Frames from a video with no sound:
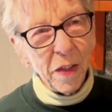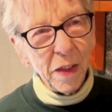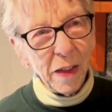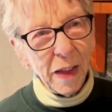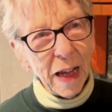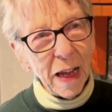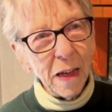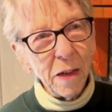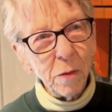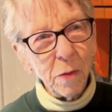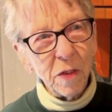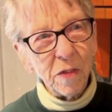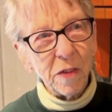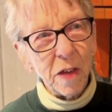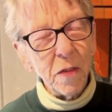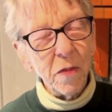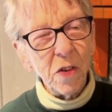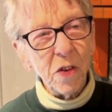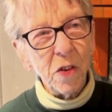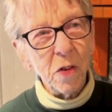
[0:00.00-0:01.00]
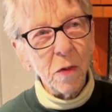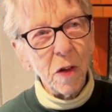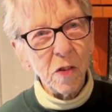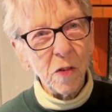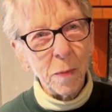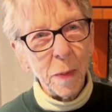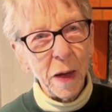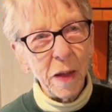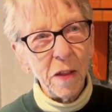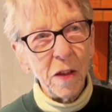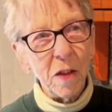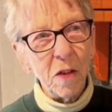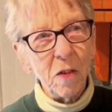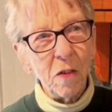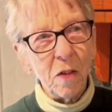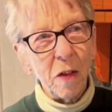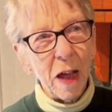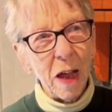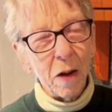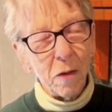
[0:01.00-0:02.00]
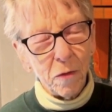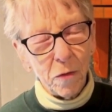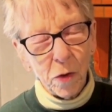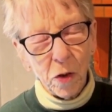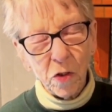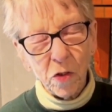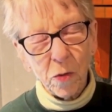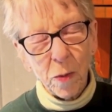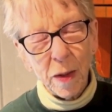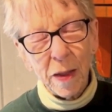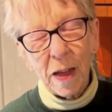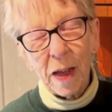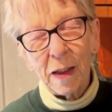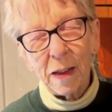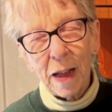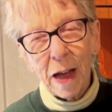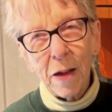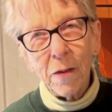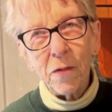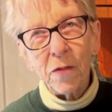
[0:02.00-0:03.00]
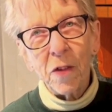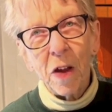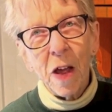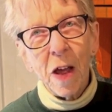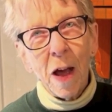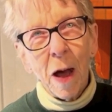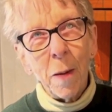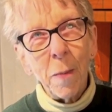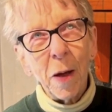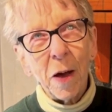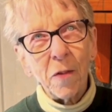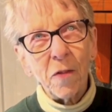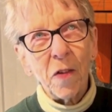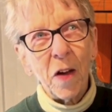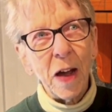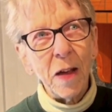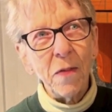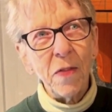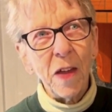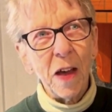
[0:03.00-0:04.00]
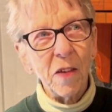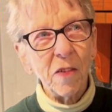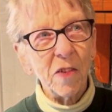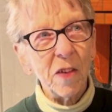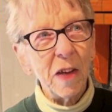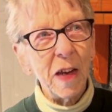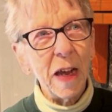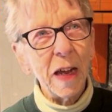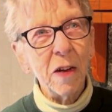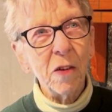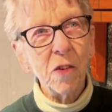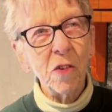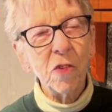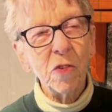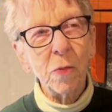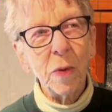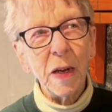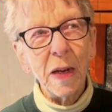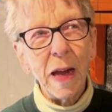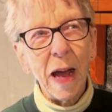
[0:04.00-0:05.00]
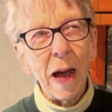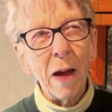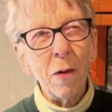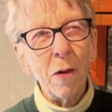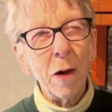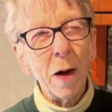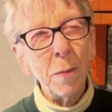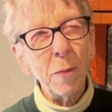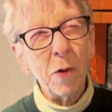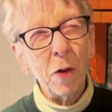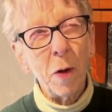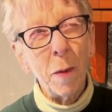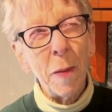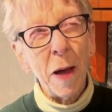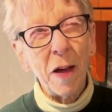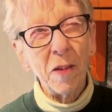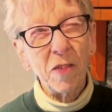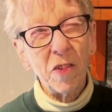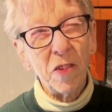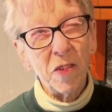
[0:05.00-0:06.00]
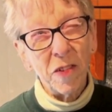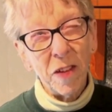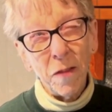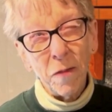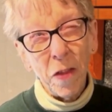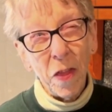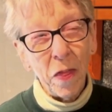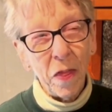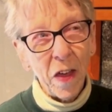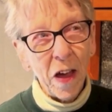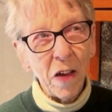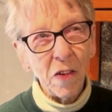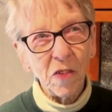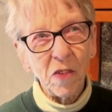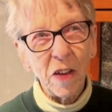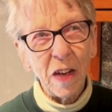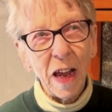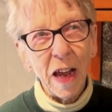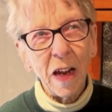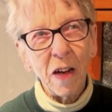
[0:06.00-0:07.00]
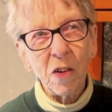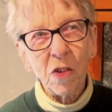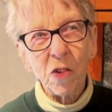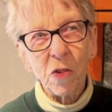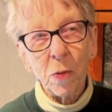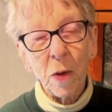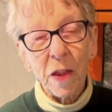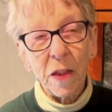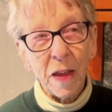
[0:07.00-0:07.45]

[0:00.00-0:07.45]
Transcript: land was given to us by the Air Force when they left, about 5,000 acres. We now are up to about 7,000 acres with